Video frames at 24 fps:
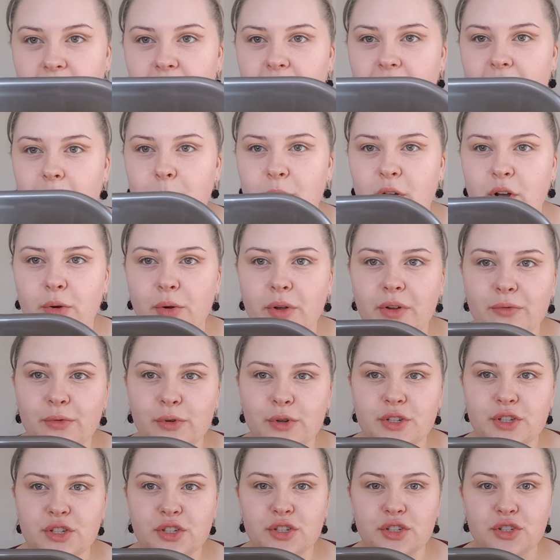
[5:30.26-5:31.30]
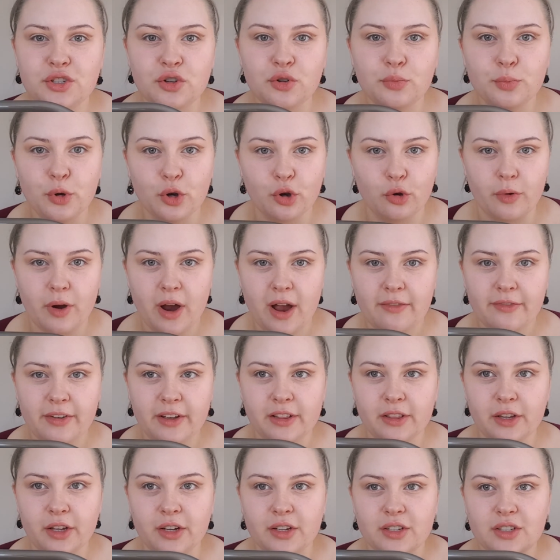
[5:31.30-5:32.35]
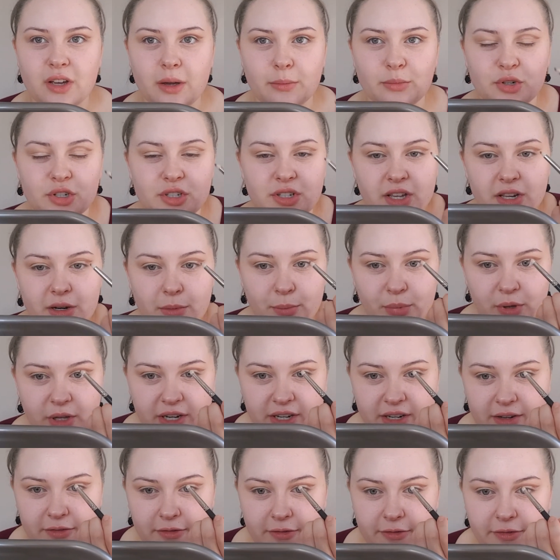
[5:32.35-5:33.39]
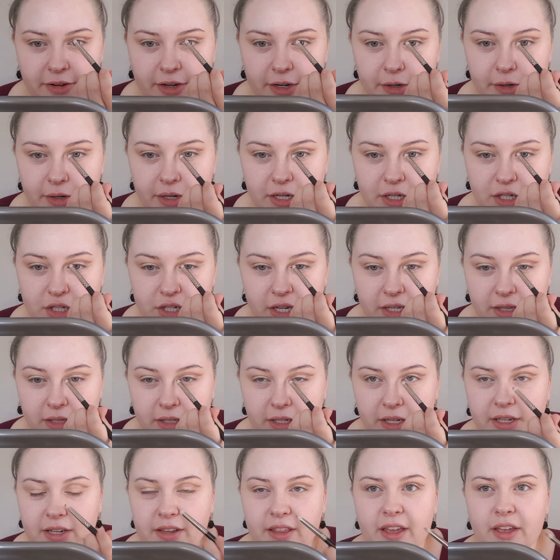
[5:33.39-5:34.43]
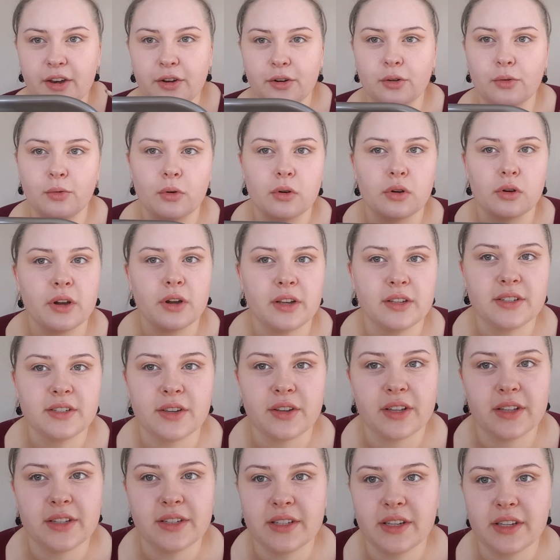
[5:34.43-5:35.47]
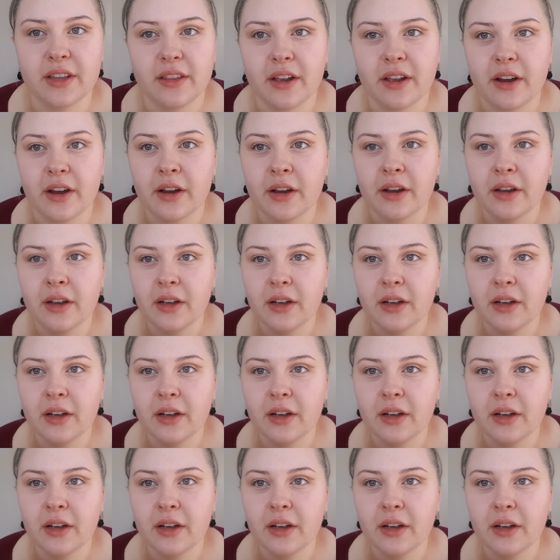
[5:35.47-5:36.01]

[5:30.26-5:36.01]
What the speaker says: And I'm not going for a super graphic look, so I'm just going to blend it very gently into that inner corner, as you can see there.